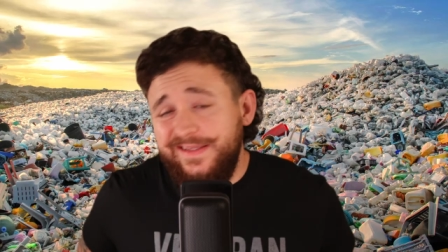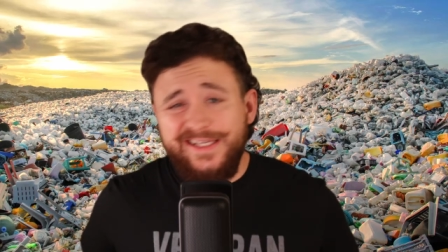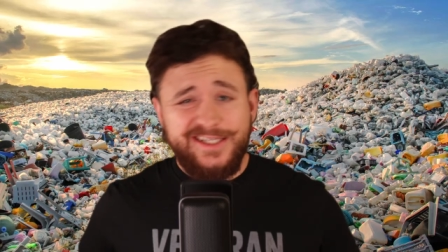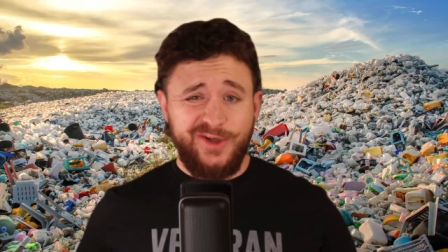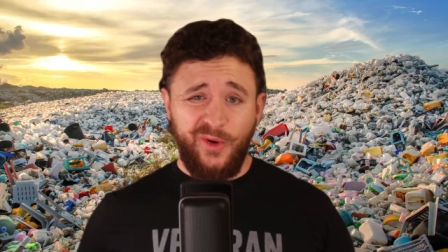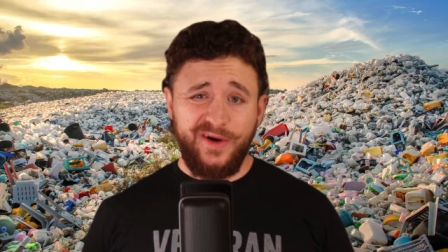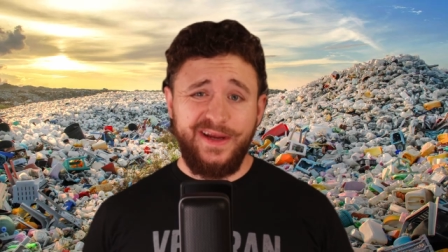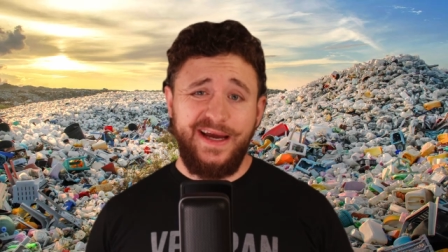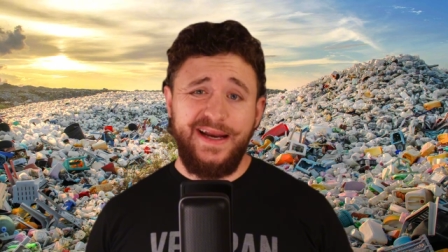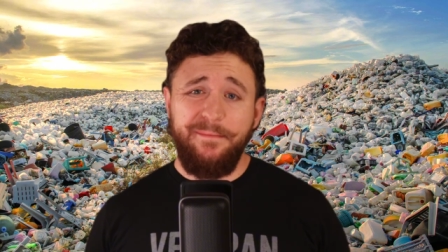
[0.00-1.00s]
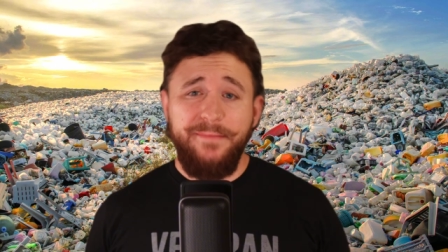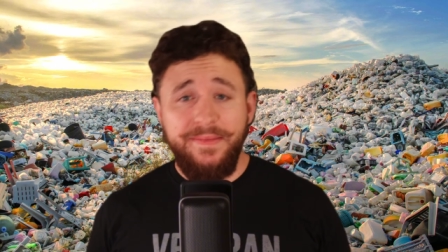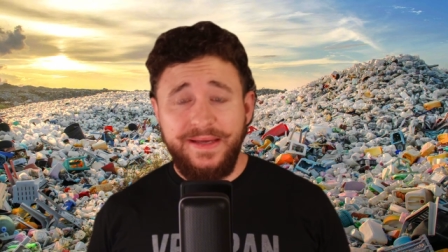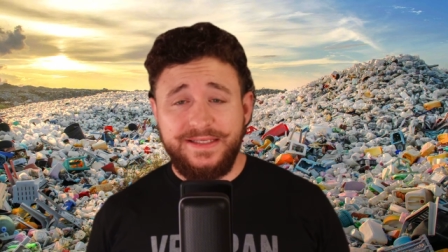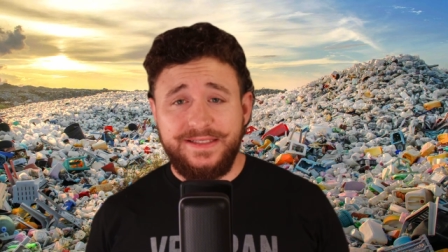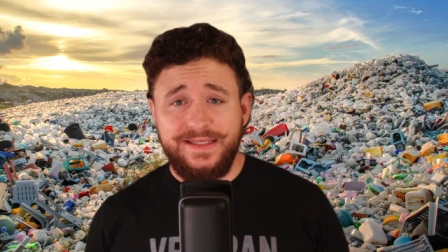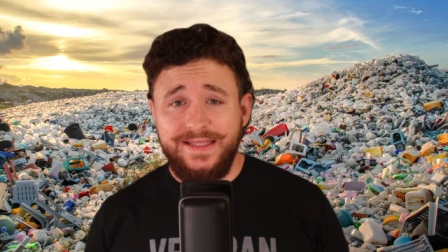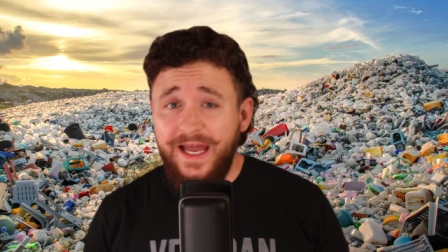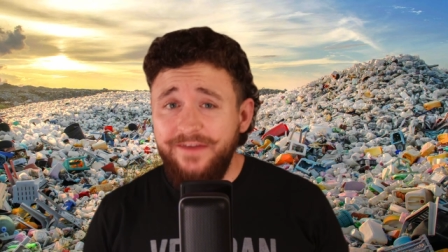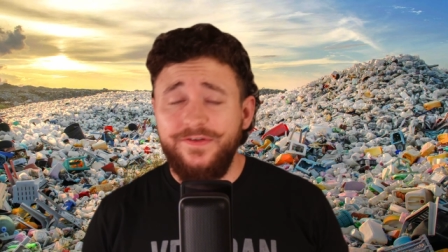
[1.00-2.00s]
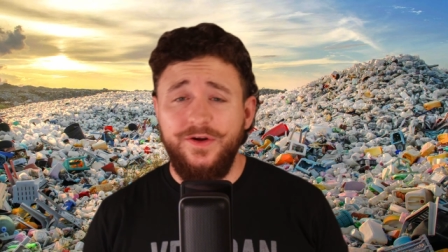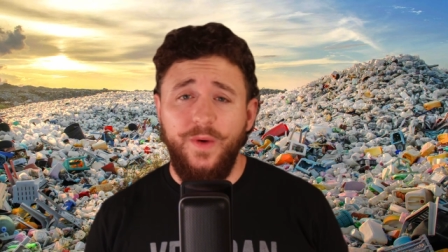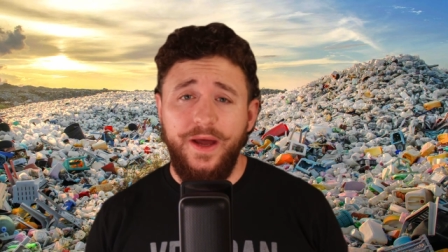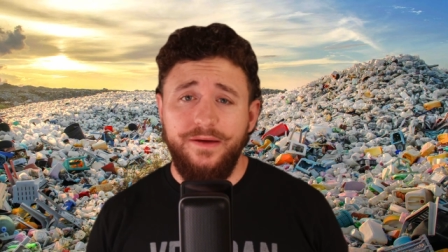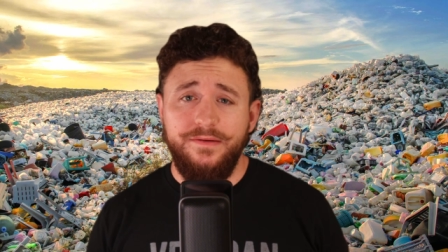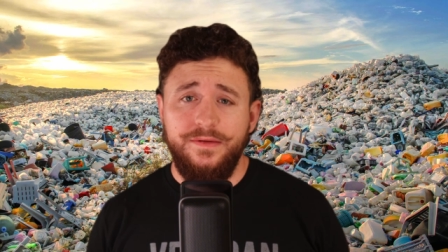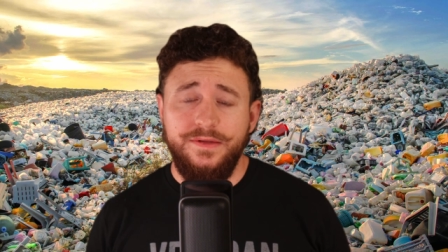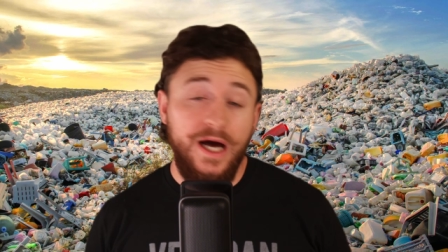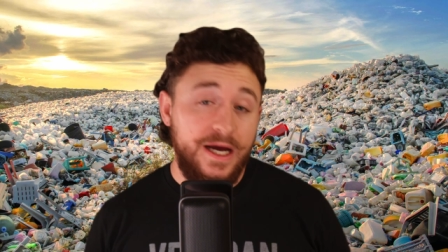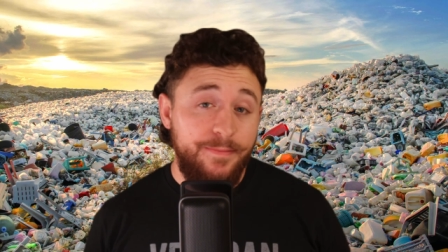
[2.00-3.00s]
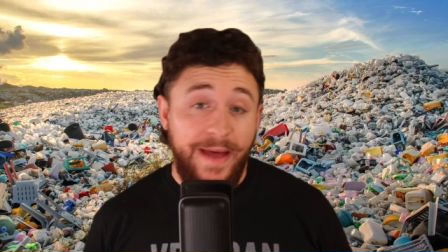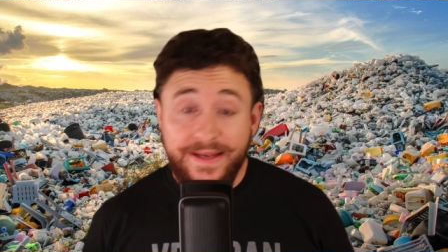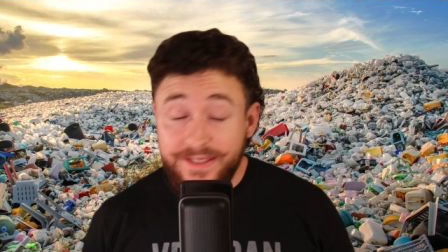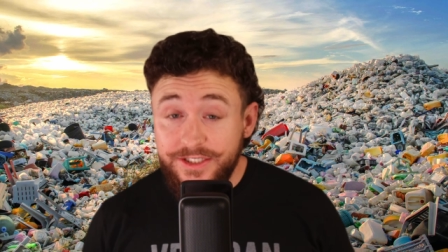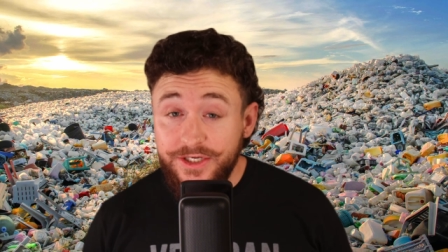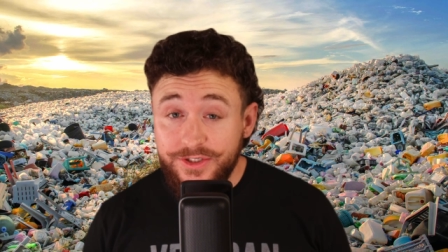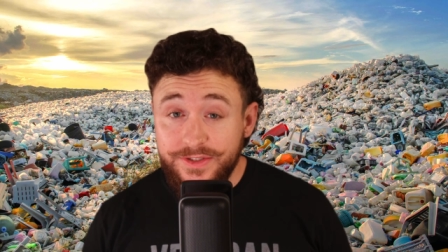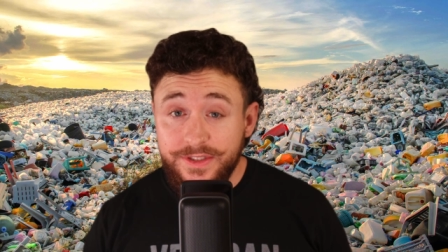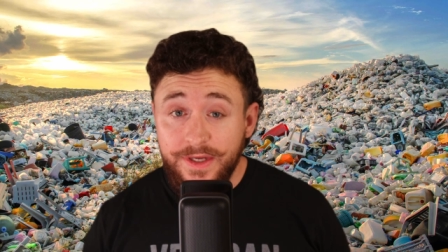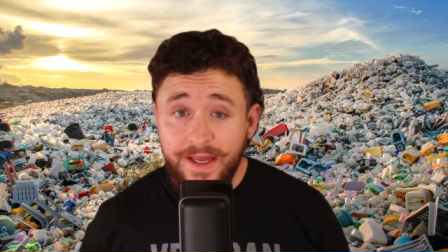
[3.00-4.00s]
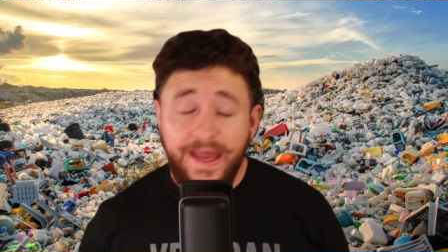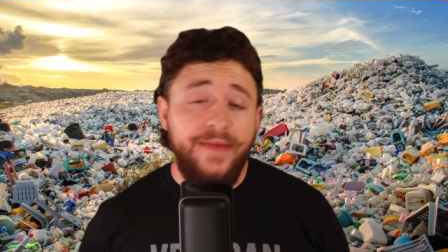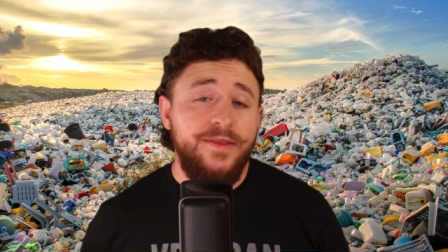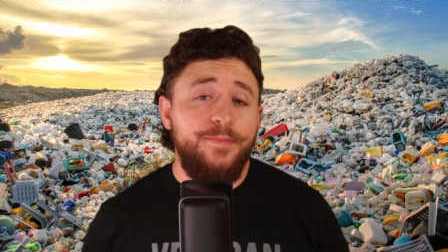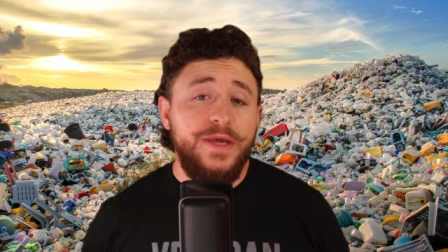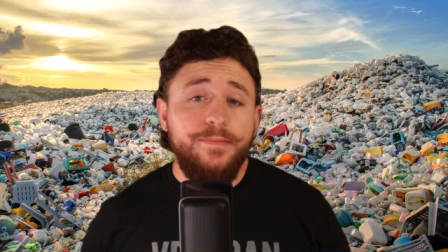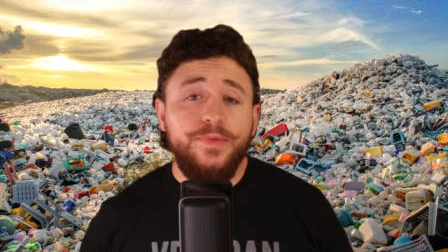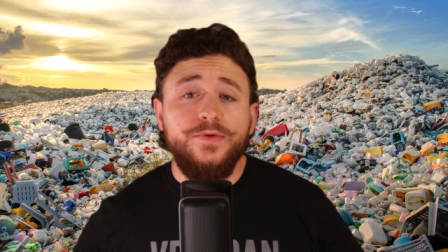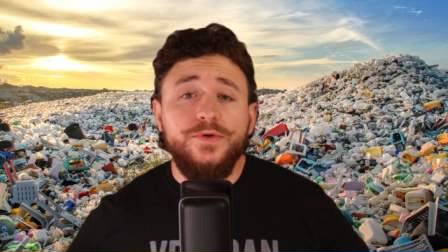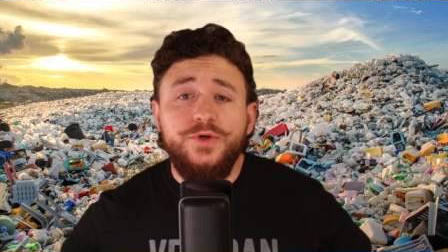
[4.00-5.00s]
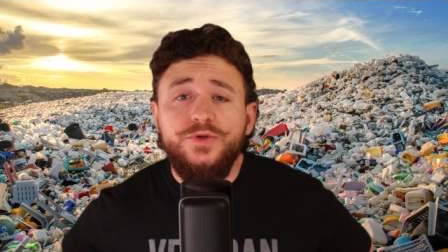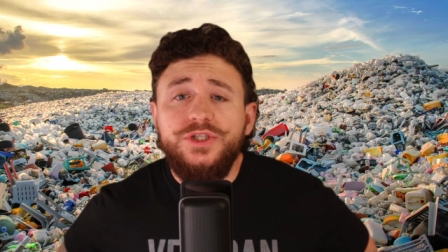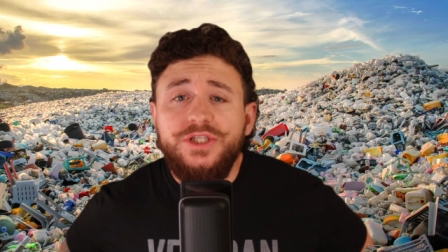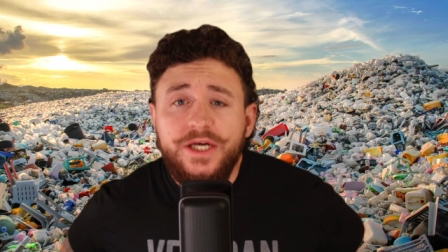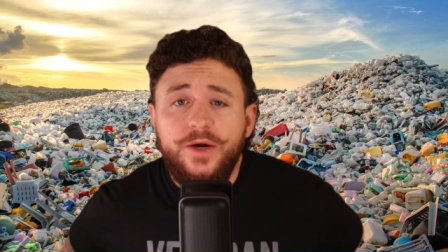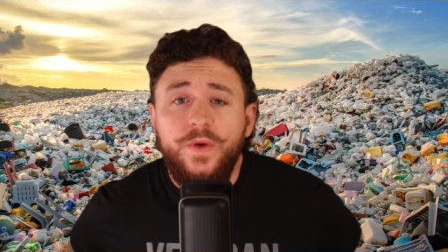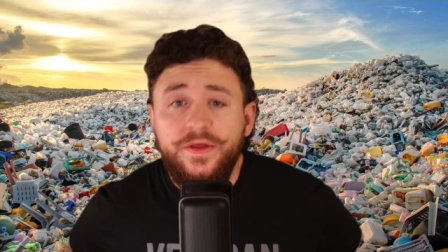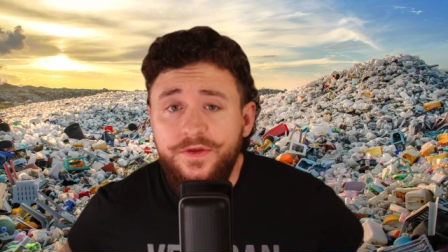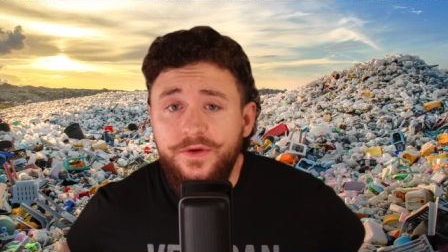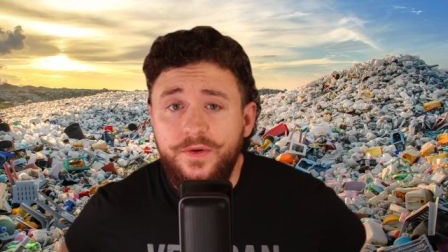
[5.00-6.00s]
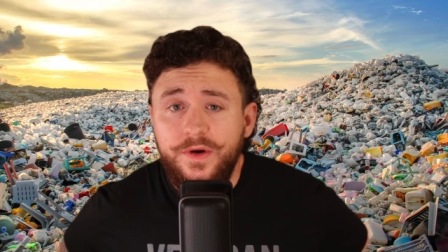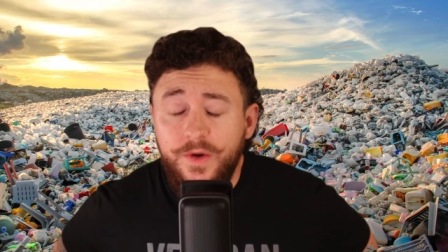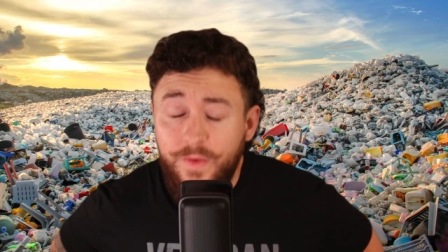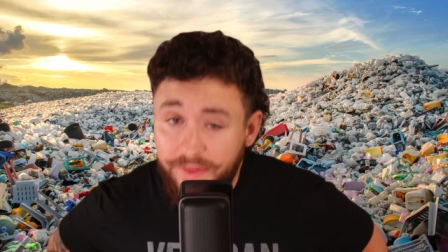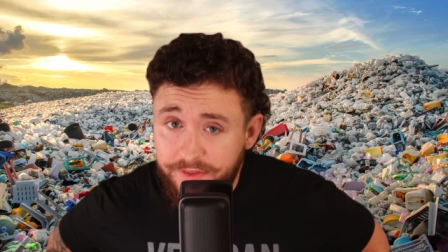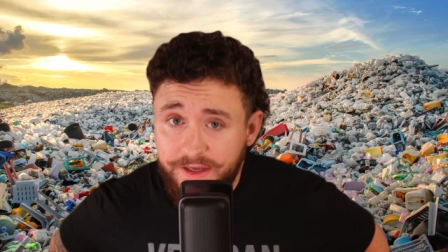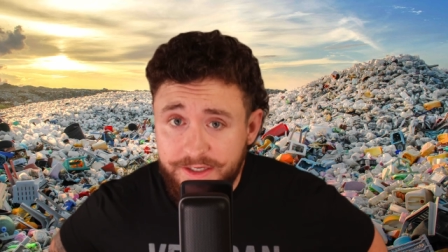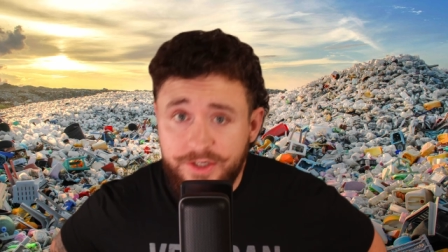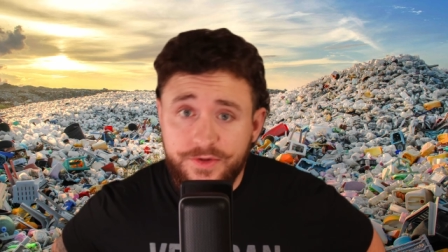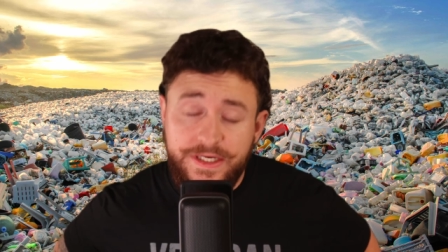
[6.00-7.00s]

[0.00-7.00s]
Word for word: this story kind of mimics life in a way luck, bad decisions, and the people who stick with you when things go